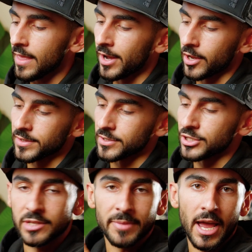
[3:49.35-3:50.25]
I can also
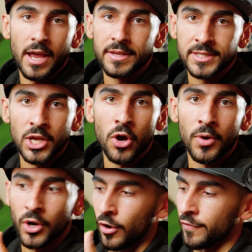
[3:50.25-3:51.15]
change my ISO
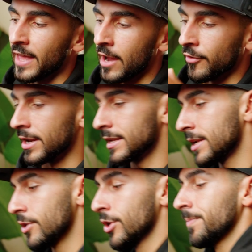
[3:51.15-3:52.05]
and all of that right
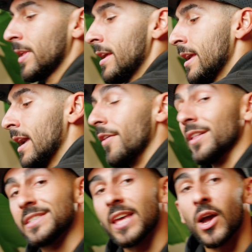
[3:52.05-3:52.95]
here. And
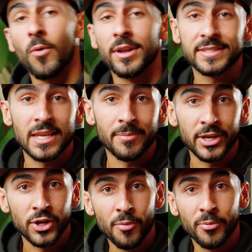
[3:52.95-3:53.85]
then say I want to set my
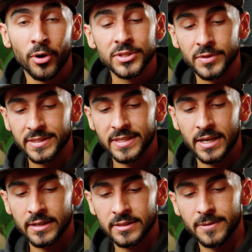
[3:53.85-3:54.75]
GoPro to these
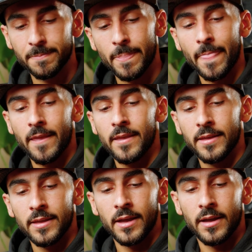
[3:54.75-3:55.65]
settings.
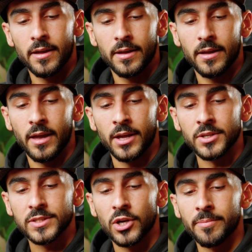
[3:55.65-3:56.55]
I
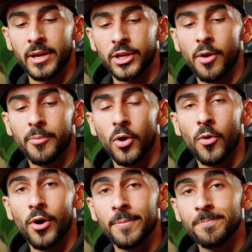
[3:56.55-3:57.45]
just turn my GoPro
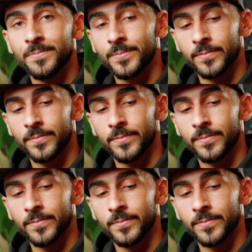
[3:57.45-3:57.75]
on.